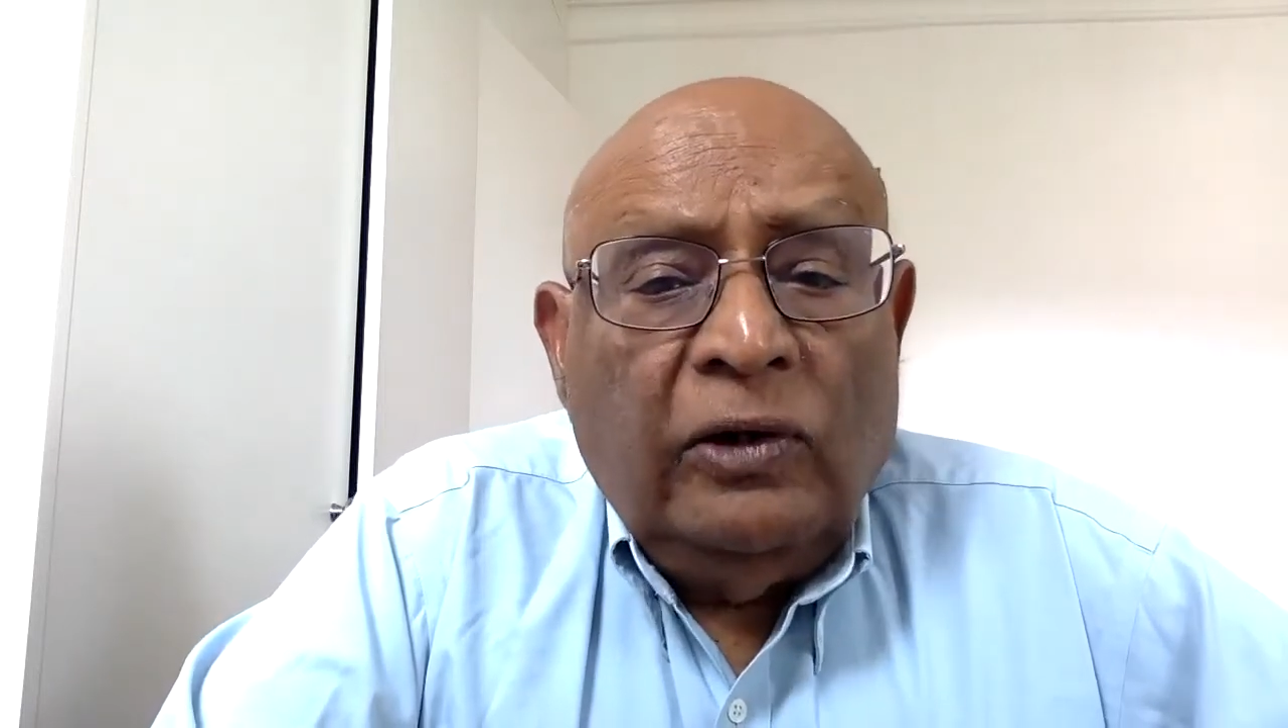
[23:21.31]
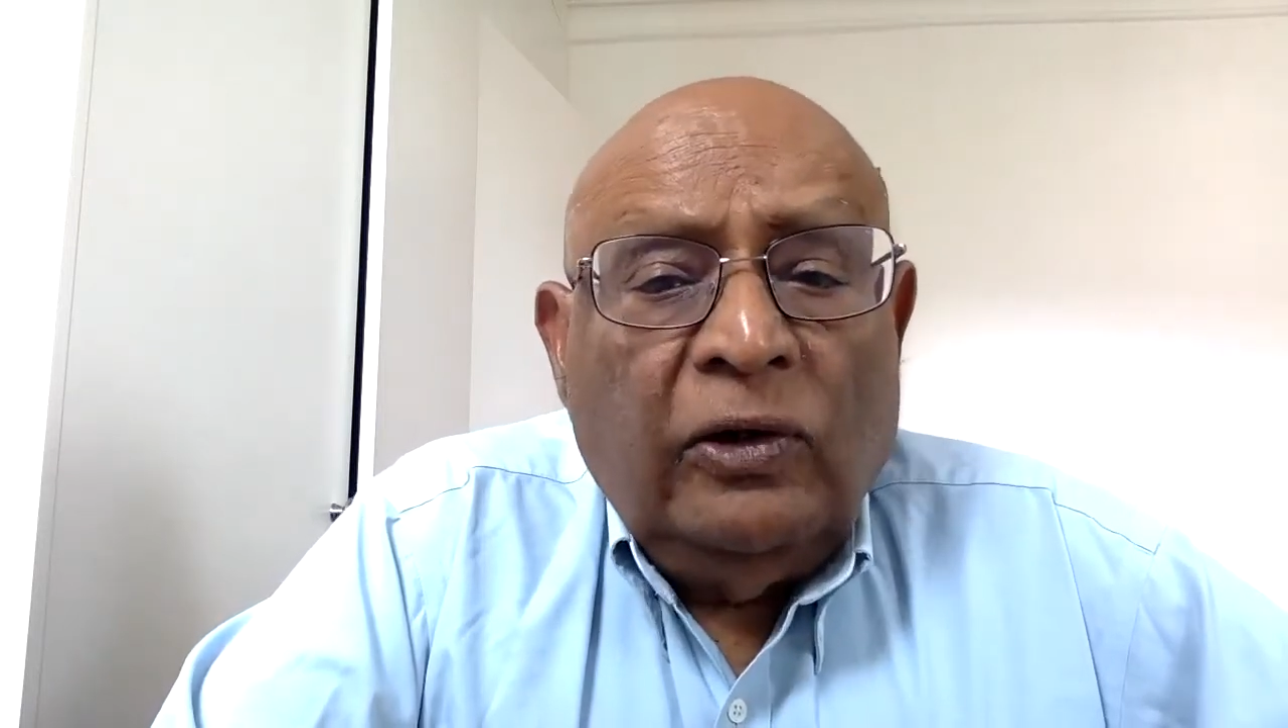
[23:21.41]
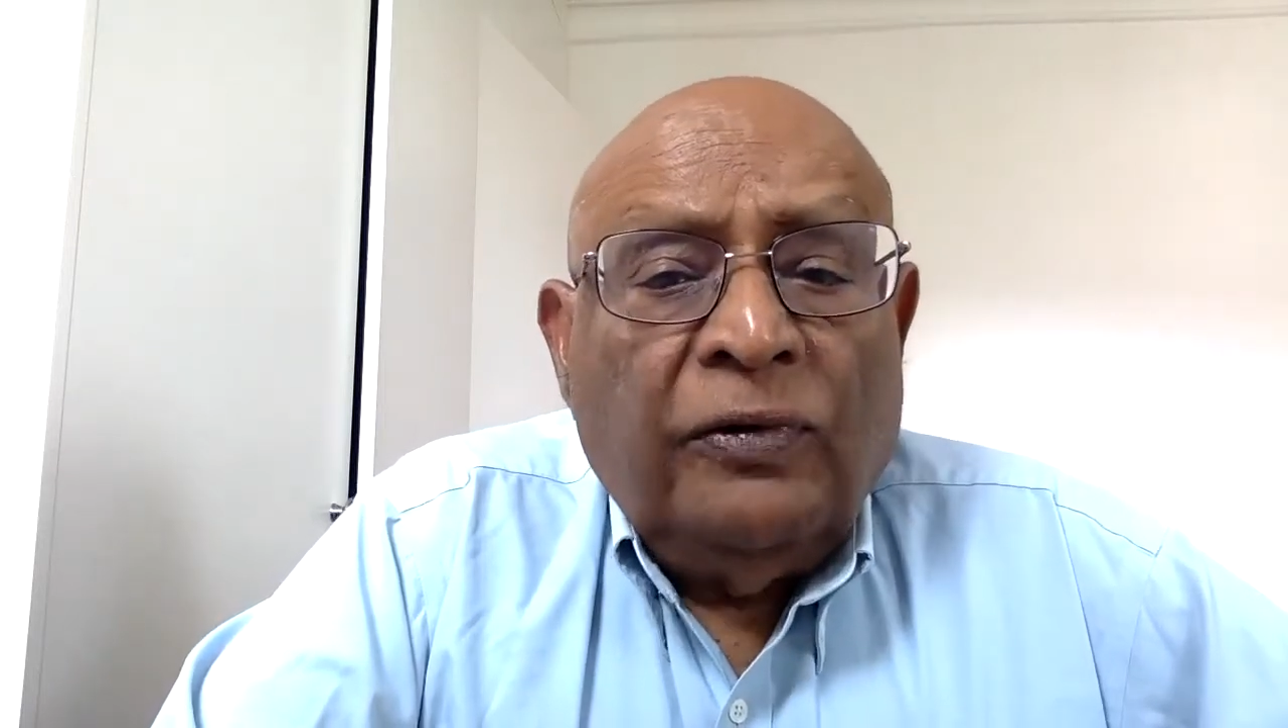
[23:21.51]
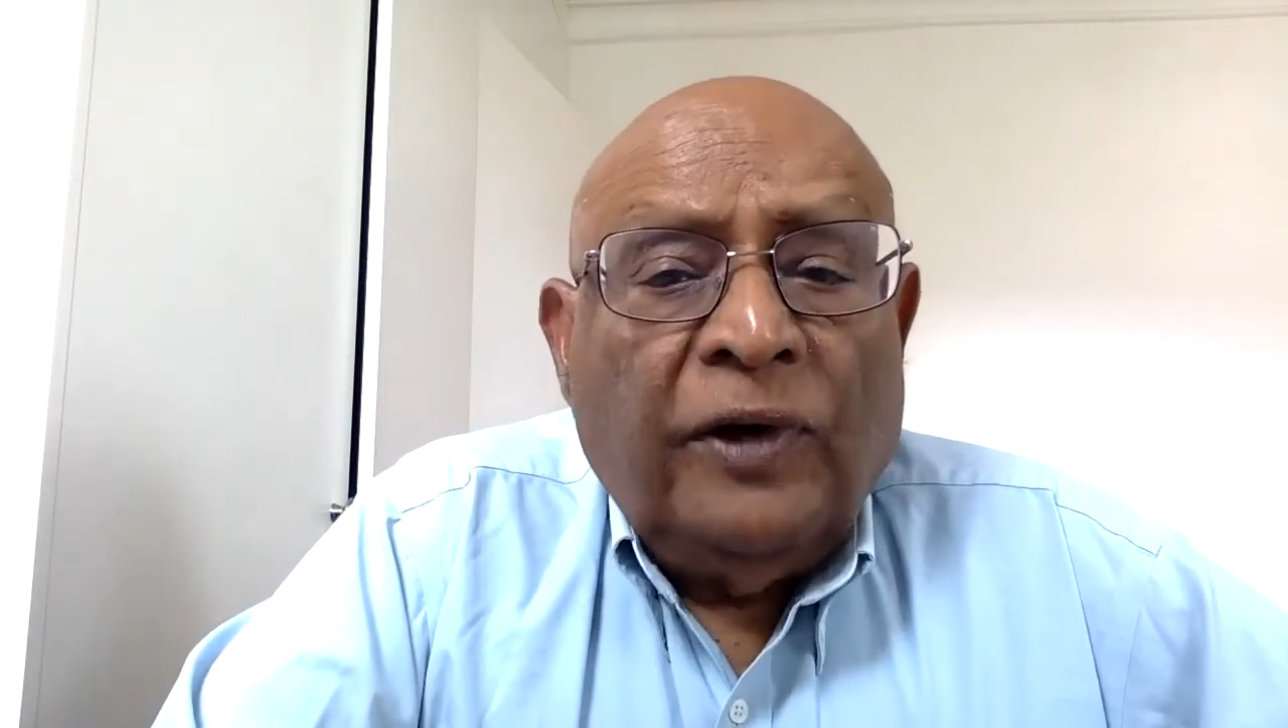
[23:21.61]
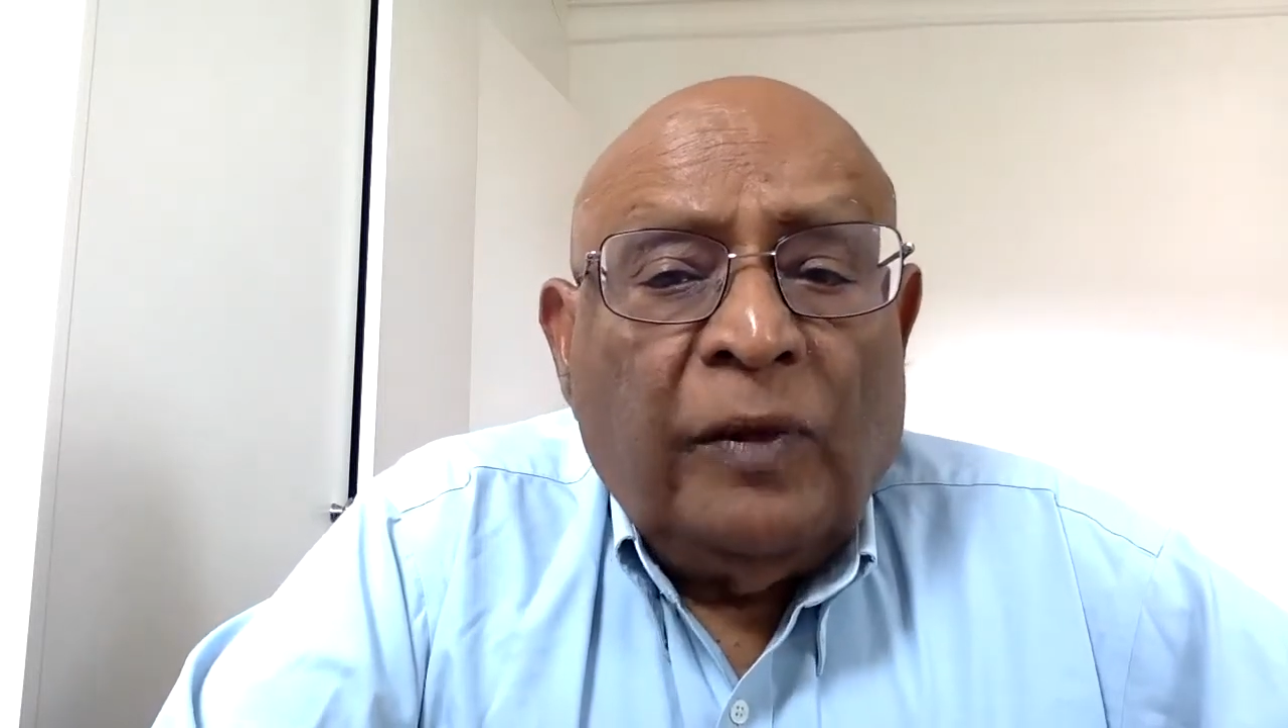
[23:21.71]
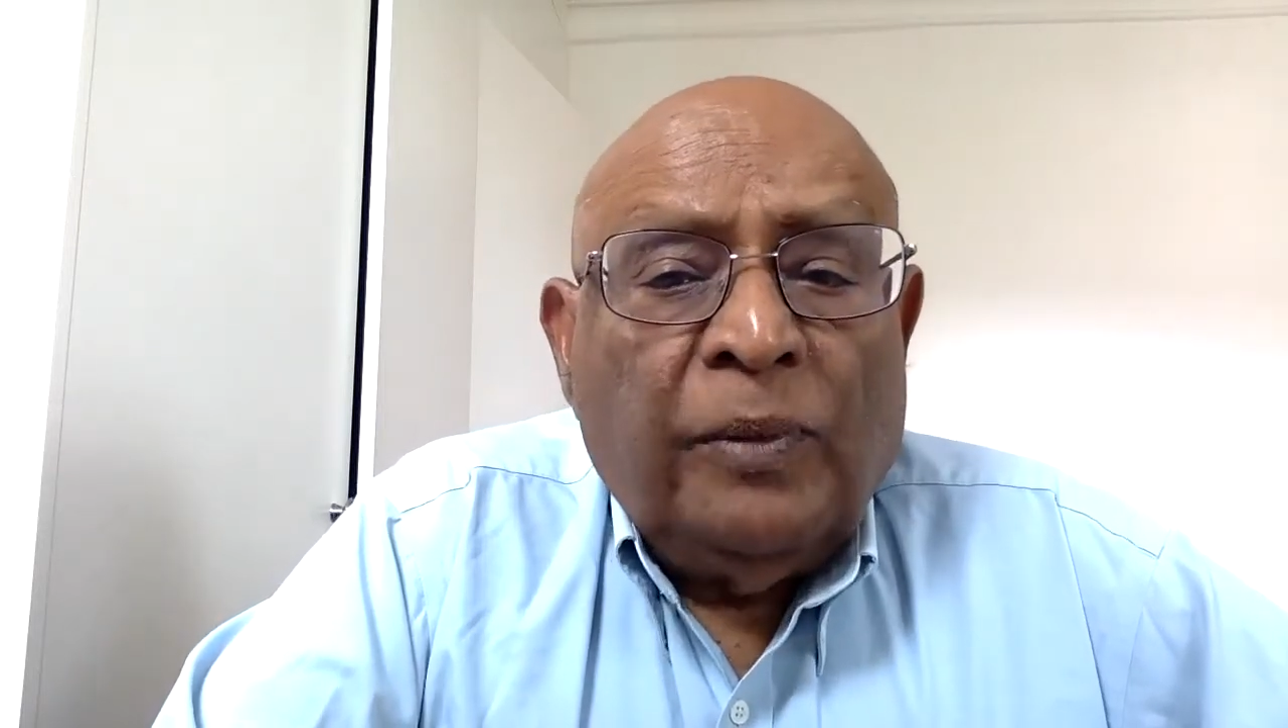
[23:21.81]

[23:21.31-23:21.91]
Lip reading: affect